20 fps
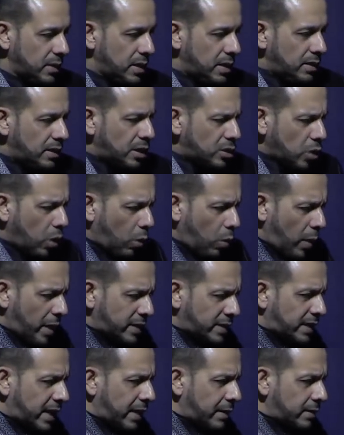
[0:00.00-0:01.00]
There's always
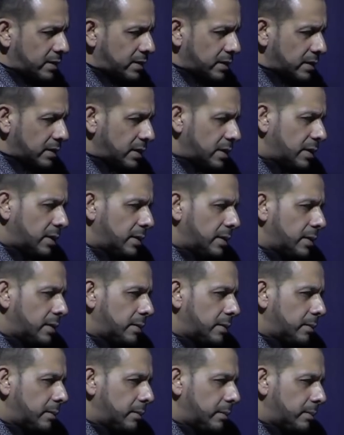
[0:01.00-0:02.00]
that
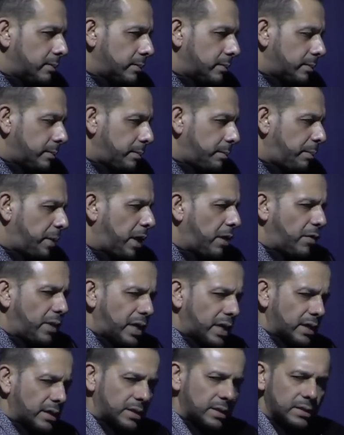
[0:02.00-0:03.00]

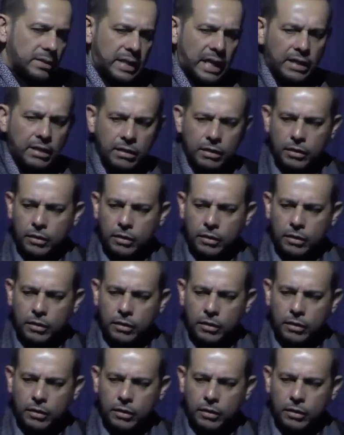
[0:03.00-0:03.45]
period, that